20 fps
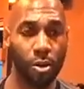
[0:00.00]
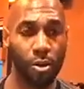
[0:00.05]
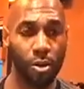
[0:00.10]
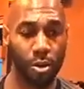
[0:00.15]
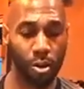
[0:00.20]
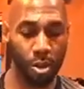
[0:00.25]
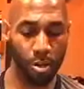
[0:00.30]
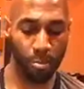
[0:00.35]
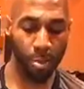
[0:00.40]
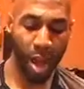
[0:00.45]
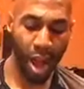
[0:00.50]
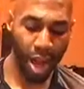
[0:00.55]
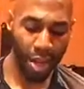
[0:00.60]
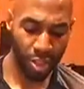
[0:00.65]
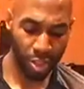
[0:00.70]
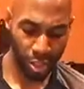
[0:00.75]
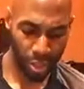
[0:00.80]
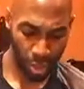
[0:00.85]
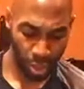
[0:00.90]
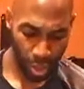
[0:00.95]
on good
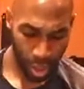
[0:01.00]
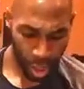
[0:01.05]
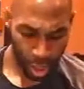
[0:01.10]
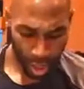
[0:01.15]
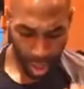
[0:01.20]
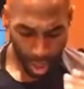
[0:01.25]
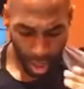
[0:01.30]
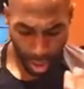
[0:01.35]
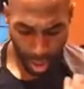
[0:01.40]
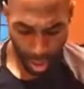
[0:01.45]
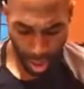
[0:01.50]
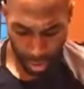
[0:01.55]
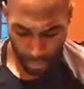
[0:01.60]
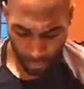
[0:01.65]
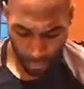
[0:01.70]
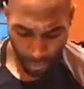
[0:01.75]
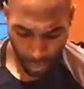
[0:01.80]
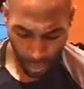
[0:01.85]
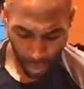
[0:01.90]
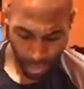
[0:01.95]
posture,
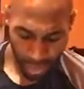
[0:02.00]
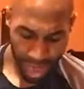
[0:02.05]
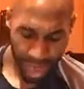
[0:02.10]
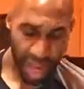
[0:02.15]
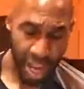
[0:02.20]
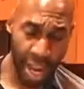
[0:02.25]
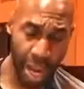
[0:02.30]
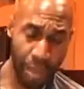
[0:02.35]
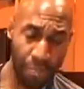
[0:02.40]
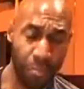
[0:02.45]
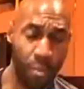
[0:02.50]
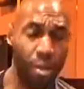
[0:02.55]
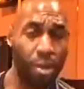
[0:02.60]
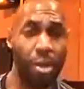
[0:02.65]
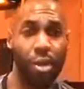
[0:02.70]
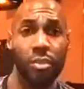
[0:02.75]
good form and gait.